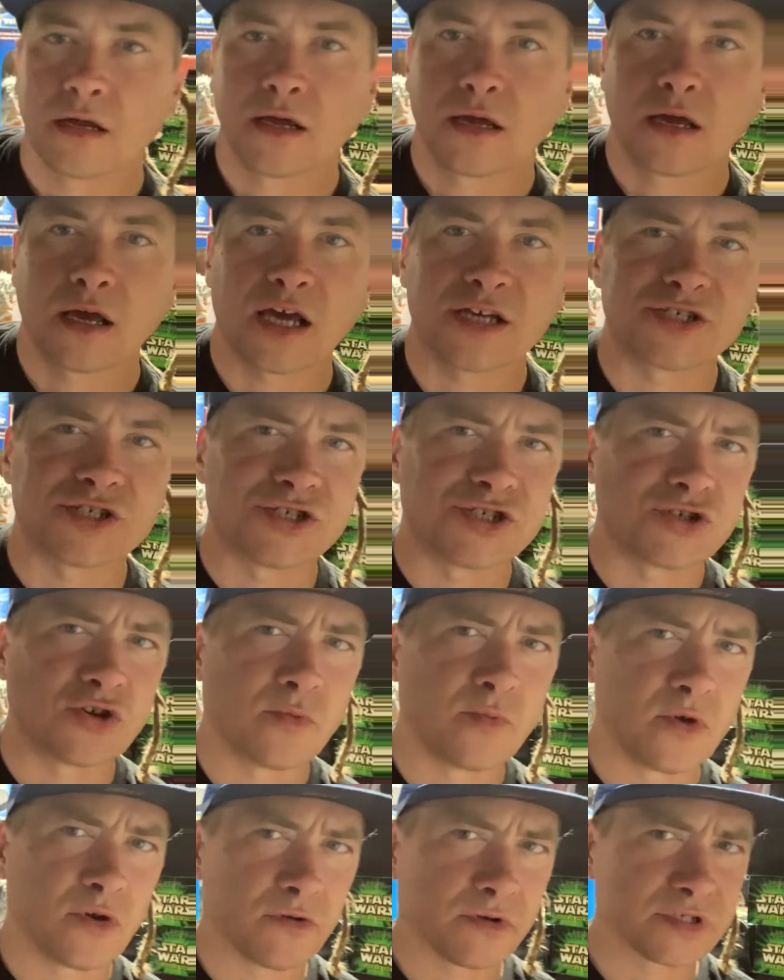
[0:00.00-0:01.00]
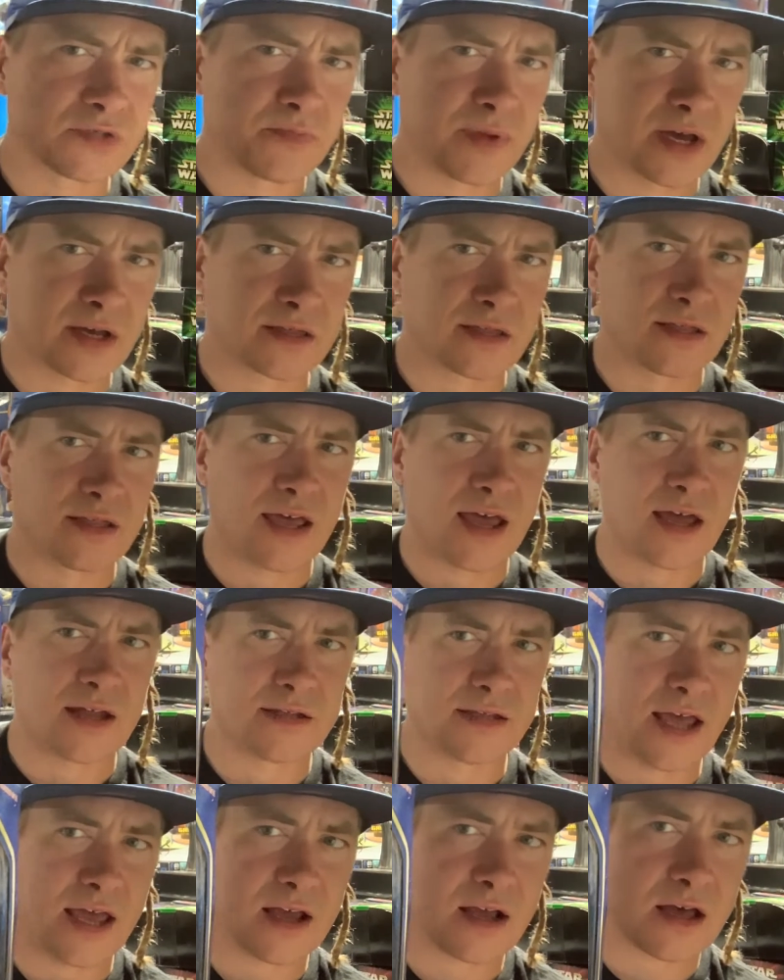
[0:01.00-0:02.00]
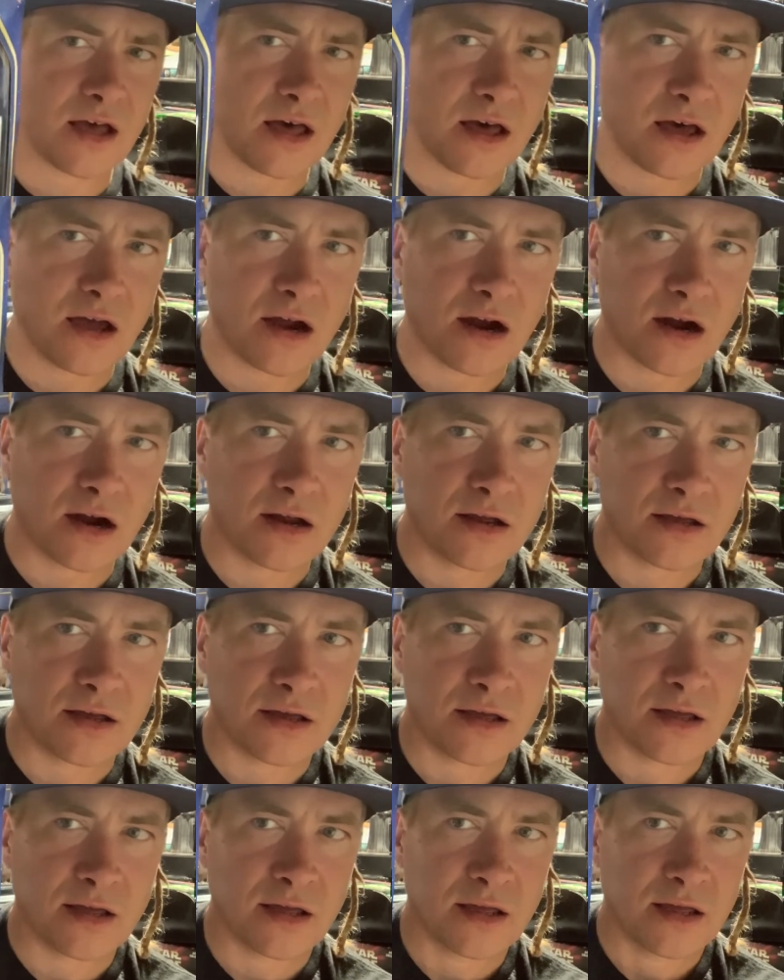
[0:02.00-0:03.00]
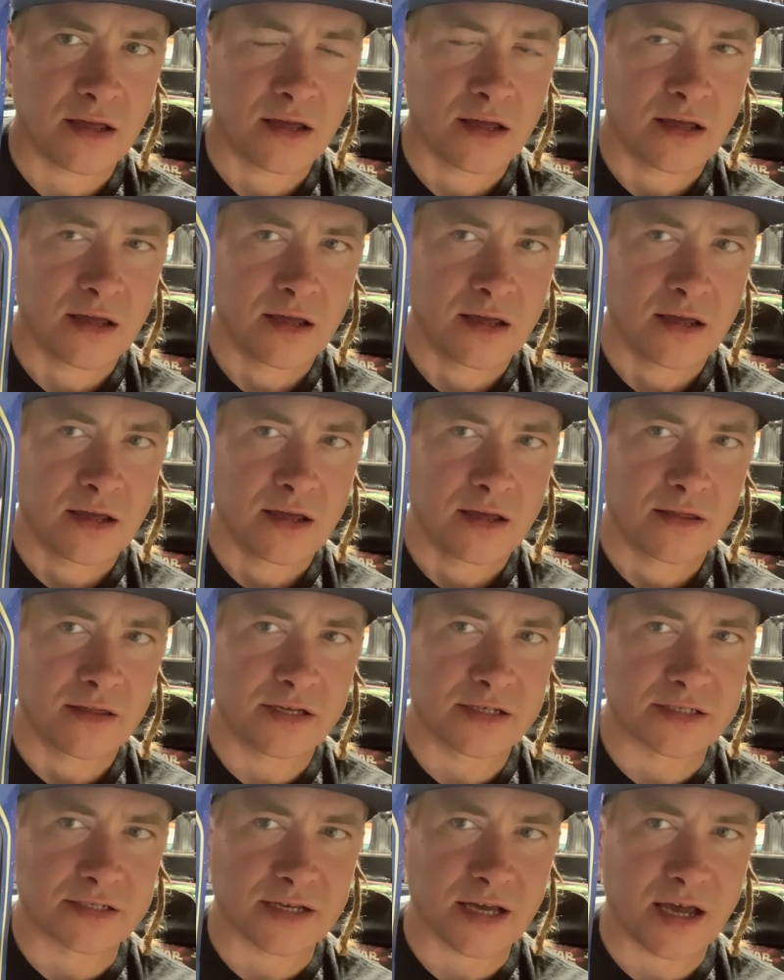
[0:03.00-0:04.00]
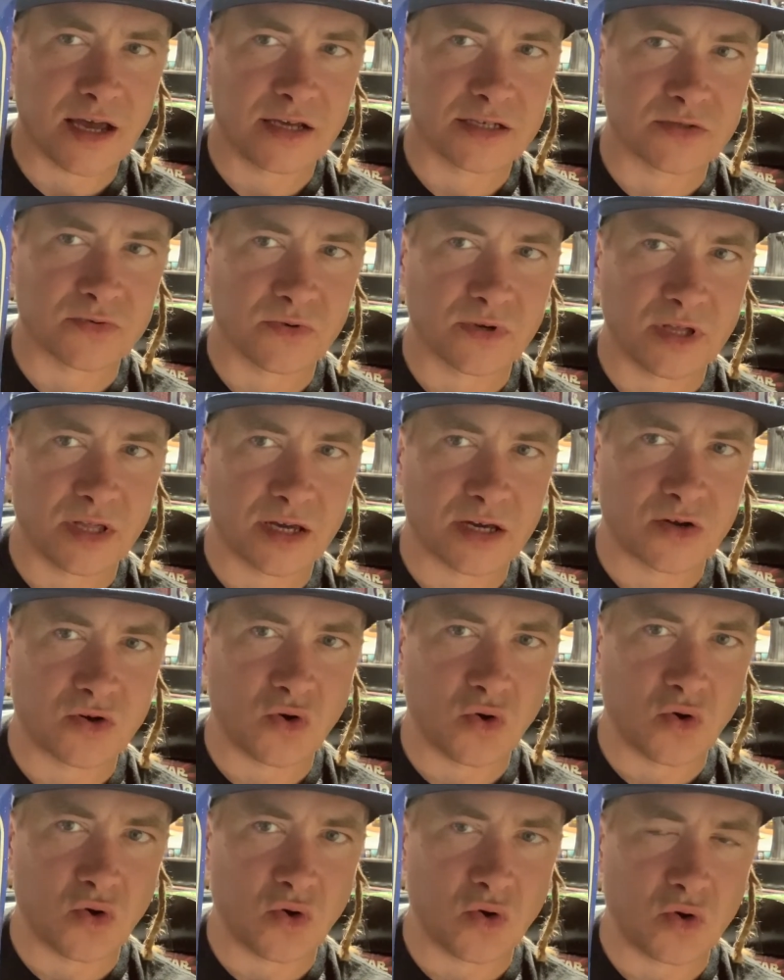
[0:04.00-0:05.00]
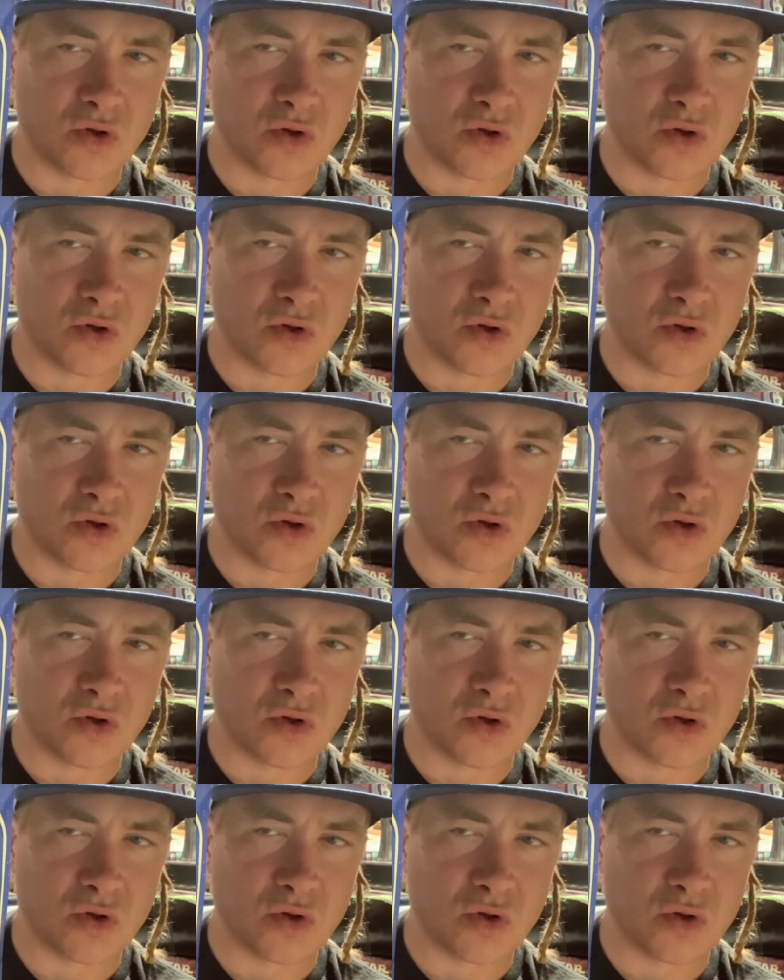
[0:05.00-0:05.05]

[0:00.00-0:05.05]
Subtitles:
I should show more respect than that. Dengar. This guy is really cool,